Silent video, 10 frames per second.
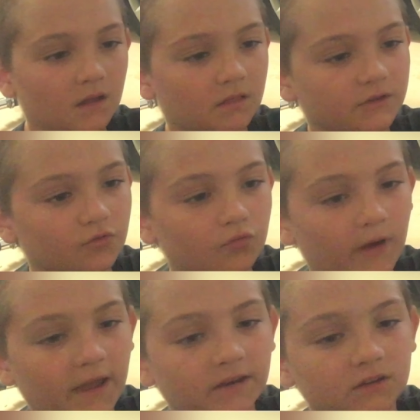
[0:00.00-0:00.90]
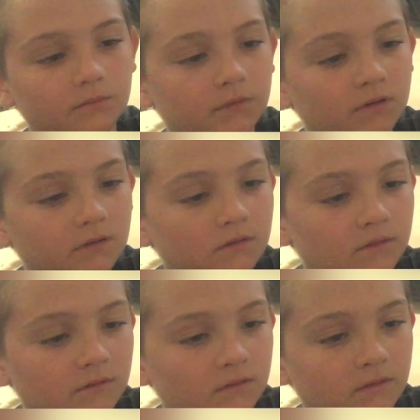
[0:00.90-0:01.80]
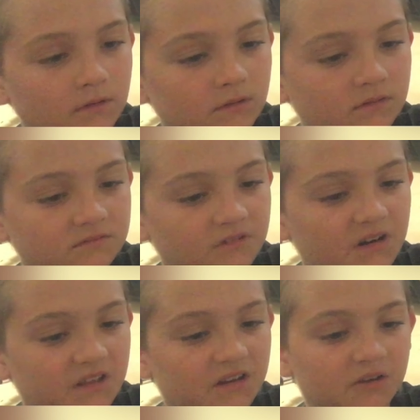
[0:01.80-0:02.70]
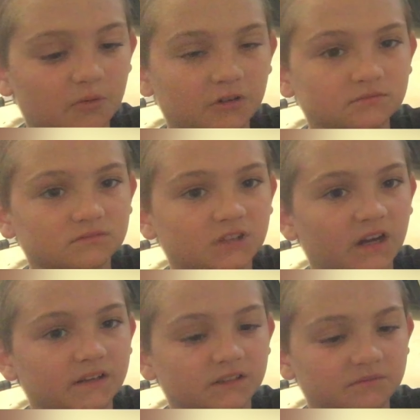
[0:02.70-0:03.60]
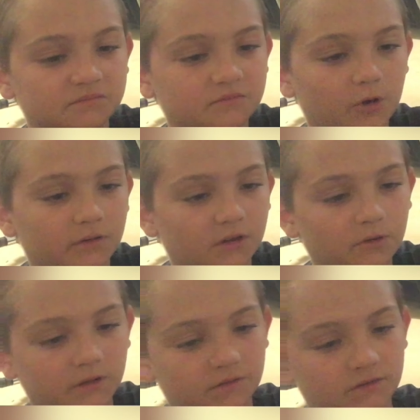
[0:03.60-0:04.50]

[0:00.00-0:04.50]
Little random. I don't know what lure you'd